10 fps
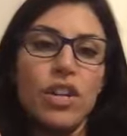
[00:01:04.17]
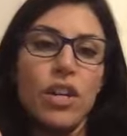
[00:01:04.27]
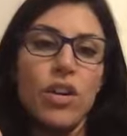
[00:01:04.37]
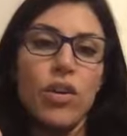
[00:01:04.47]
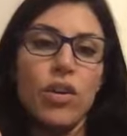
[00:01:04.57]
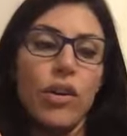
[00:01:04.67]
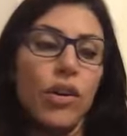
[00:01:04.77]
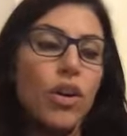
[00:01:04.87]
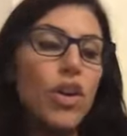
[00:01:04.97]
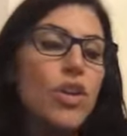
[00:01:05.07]
coconut oil.
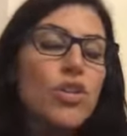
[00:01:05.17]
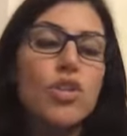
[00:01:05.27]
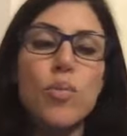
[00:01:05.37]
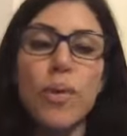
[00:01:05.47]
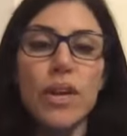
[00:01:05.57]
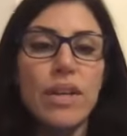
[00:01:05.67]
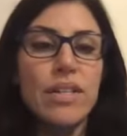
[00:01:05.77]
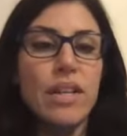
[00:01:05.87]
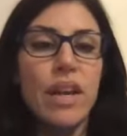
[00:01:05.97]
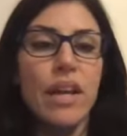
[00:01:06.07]
Super
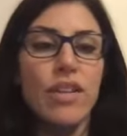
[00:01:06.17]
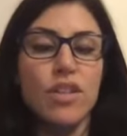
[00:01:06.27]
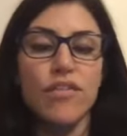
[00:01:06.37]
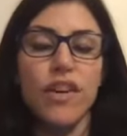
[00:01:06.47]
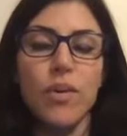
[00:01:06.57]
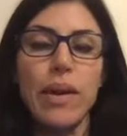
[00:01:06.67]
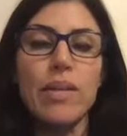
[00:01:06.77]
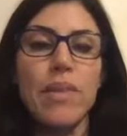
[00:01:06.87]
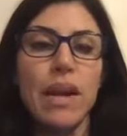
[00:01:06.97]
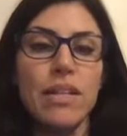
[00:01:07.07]
easy, and it's a fun way to
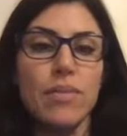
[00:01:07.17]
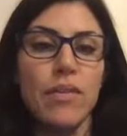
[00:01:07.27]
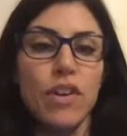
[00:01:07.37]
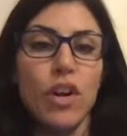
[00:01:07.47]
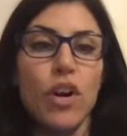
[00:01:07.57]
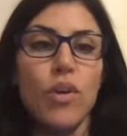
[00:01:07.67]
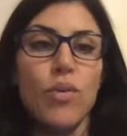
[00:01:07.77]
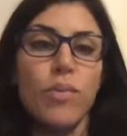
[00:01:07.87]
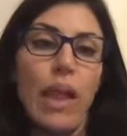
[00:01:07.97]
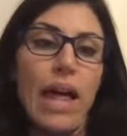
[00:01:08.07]
make some of your own
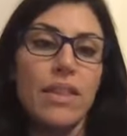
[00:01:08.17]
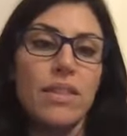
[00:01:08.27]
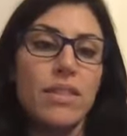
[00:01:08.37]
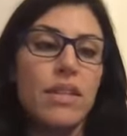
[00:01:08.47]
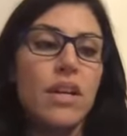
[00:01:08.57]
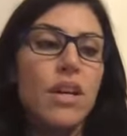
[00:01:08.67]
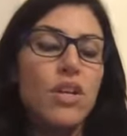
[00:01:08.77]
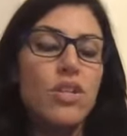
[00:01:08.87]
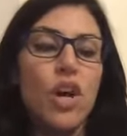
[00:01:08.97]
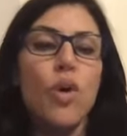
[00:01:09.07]
blends.
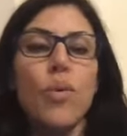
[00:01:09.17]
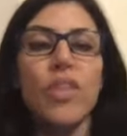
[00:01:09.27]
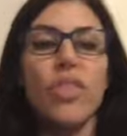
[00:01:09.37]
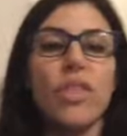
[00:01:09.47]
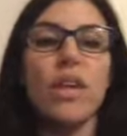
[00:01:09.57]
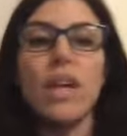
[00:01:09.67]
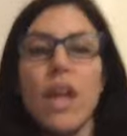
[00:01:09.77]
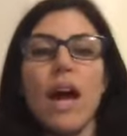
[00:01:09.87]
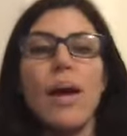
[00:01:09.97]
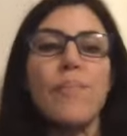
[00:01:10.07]
So with the
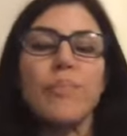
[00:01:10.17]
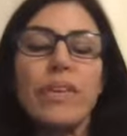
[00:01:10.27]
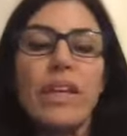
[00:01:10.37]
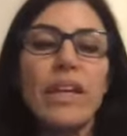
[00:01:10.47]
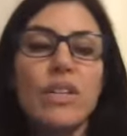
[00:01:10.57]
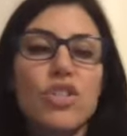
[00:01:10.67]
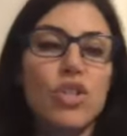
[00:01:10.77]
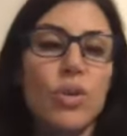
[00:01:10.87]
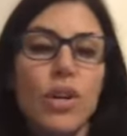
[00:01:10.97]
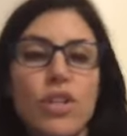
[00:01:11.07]
kits,
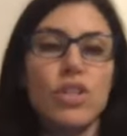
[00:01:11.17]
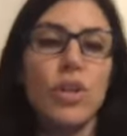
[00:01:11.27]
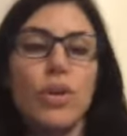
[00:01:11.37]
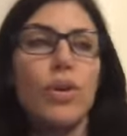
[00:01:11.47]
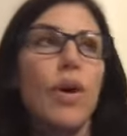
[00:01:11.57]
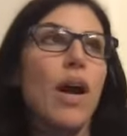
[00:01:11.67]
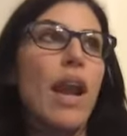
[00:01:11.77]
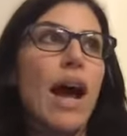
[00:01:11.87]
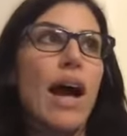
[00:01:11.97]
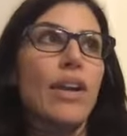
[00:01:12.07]
you could do an
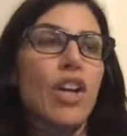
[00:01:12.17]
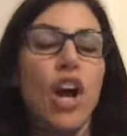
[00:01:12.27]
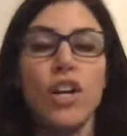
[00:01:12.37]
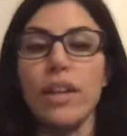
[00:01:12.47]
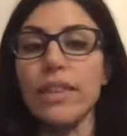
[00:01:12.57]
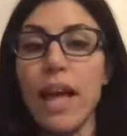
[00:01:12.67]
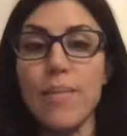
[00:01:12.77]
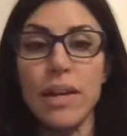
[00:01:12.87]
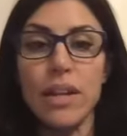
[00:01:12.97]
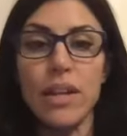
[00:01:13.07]
On Guard and
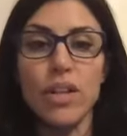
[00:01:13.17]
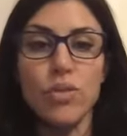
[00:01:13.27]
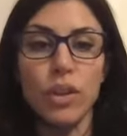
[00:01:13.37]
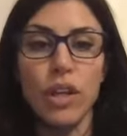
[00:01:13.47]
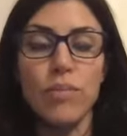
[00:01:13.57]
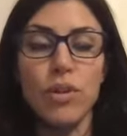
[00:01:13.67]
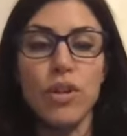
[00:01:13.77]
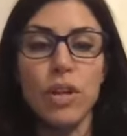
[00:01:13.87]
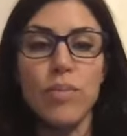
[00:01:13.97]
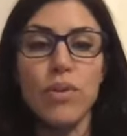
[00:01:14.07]
lemon. That's really
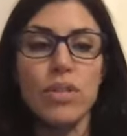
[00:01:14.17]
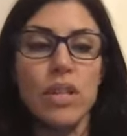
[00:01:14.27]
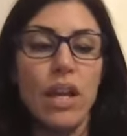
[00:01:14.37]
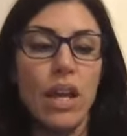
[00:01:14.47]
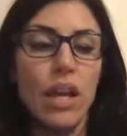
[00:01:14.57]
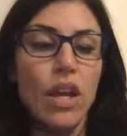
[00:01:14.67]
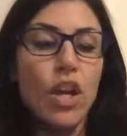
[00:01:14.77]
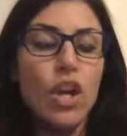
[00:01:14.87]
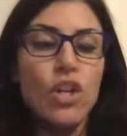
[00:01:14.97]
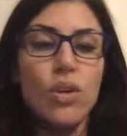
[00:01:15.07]
immunity boosting.
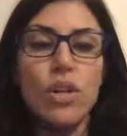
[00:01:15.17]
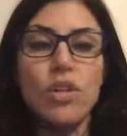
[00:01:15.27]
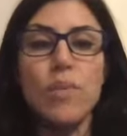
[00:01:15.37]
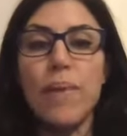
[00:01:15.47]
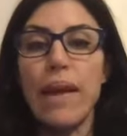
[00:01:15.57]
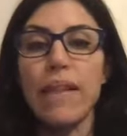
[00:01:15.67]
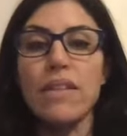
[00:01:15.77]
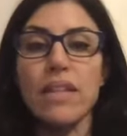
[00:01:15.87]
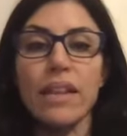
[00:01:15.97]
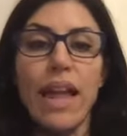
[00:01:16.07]
You could do a Balance
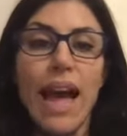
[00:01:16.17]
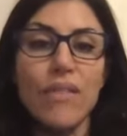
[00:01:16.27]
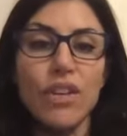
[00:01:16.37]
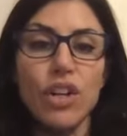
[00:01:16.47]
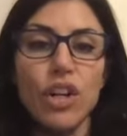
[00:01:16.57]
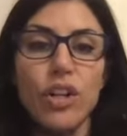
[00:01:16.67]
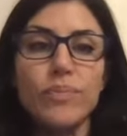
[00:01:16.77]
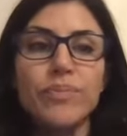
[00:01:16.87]
and lavender.